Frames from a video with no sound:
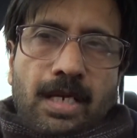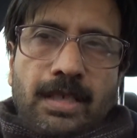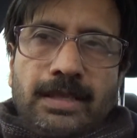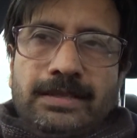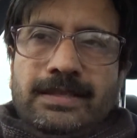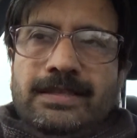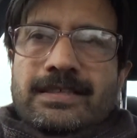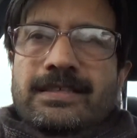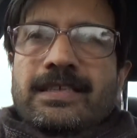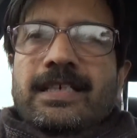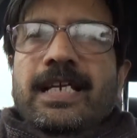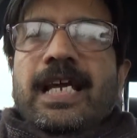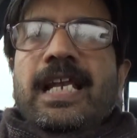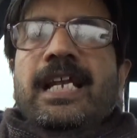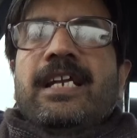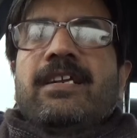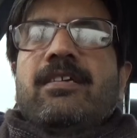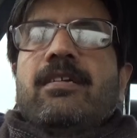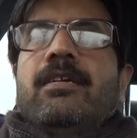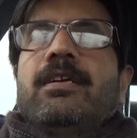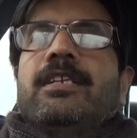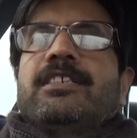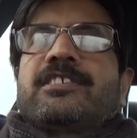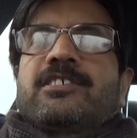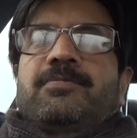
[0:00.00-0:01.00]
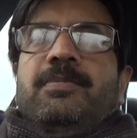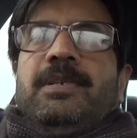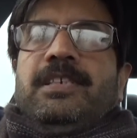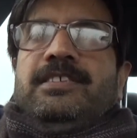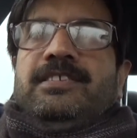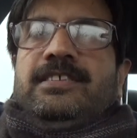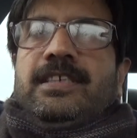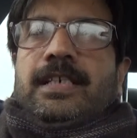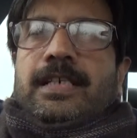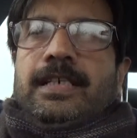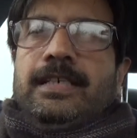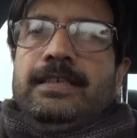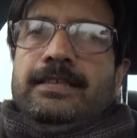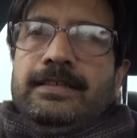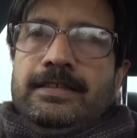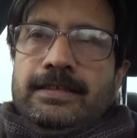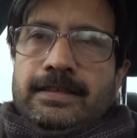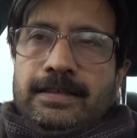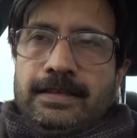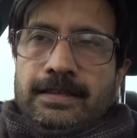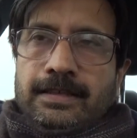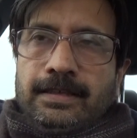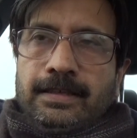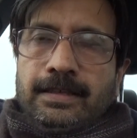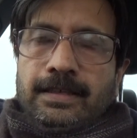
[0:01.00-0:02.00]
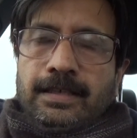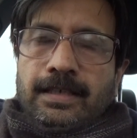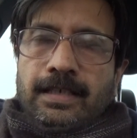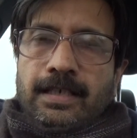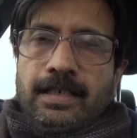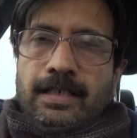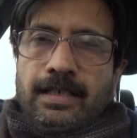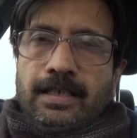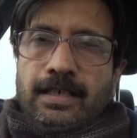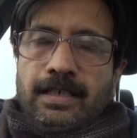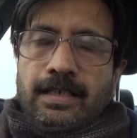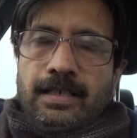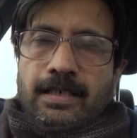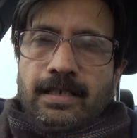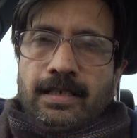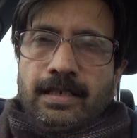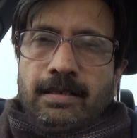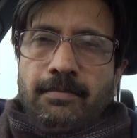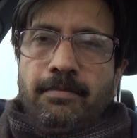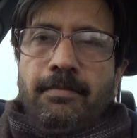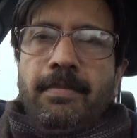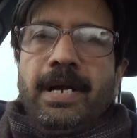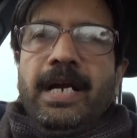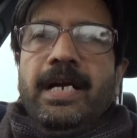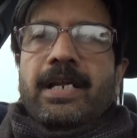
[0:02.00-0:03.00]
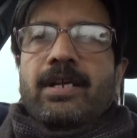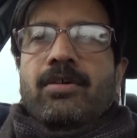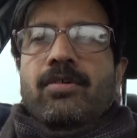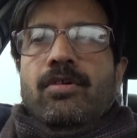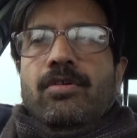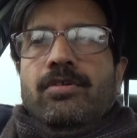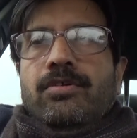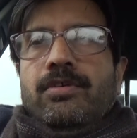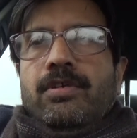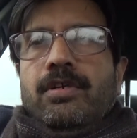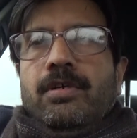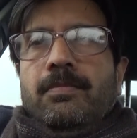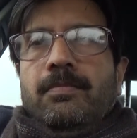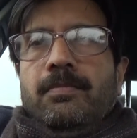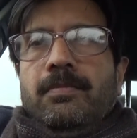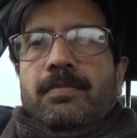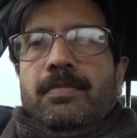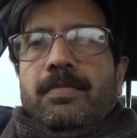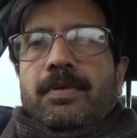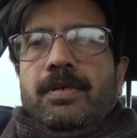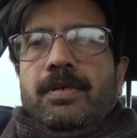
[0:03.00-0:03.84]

skeletal dysplasia is uh, a medical term